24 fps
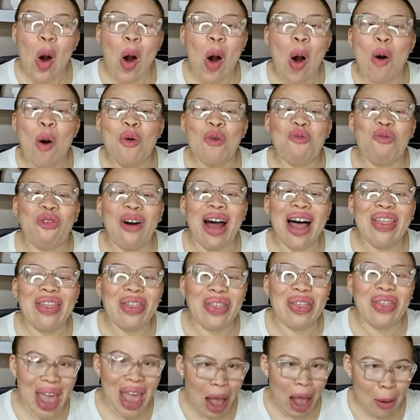
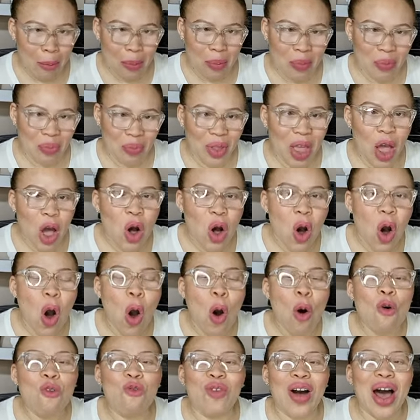over them,
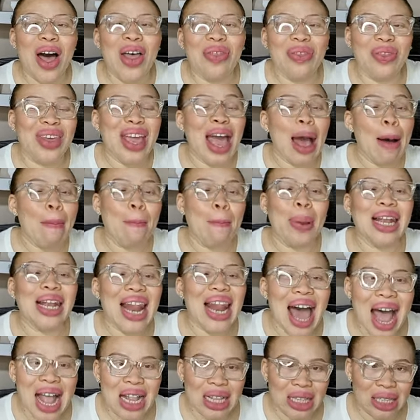over their
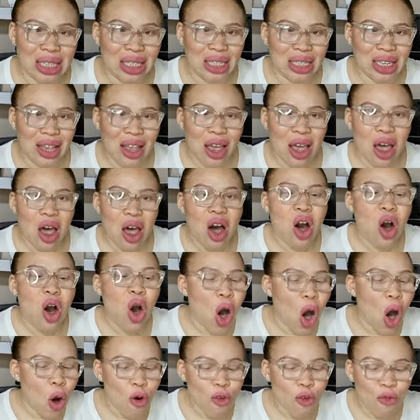plans,
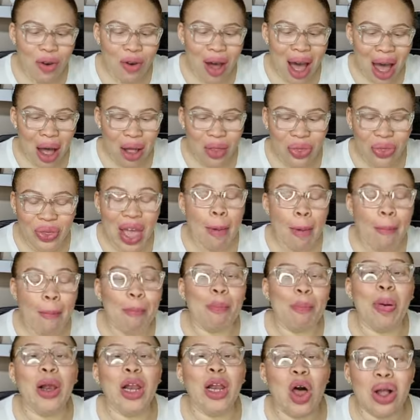over
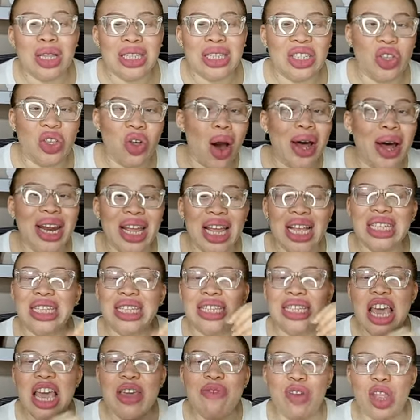their plots. God
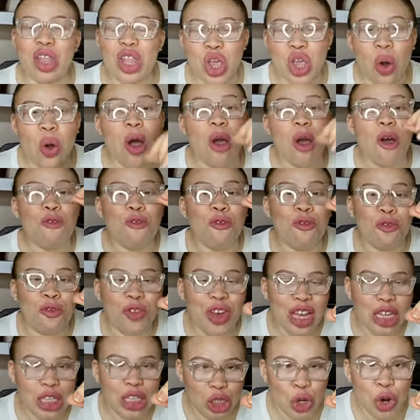is giving you
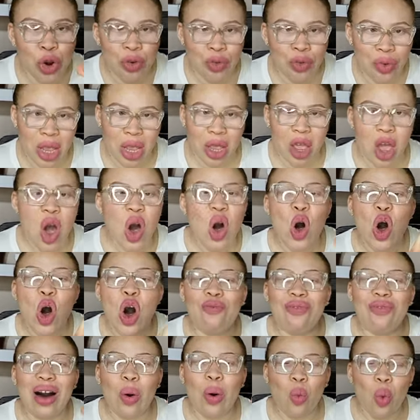victory
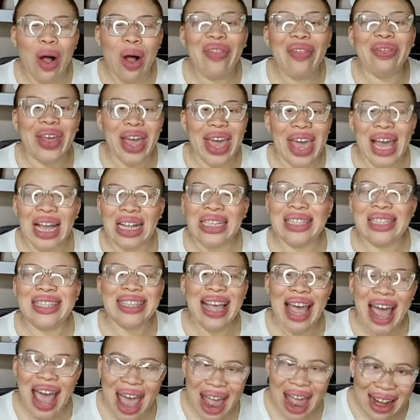over what they
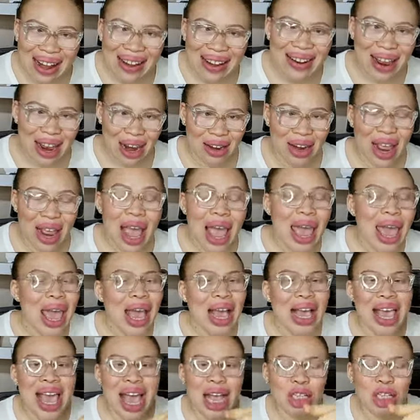intended
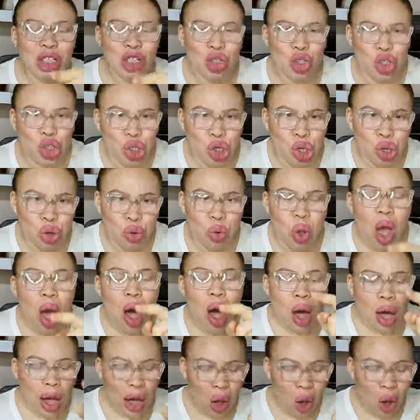against you.
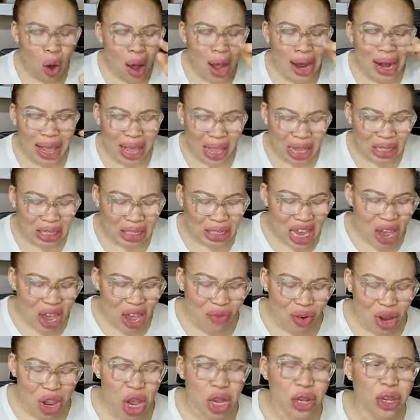God is
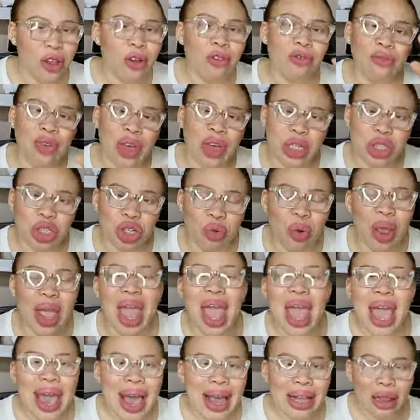giving you the
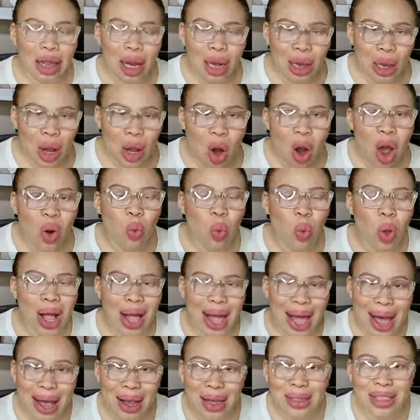victory, and the Lord will
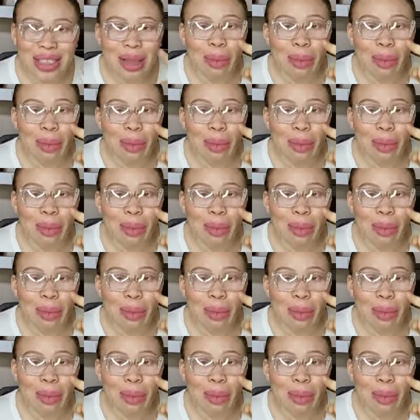cause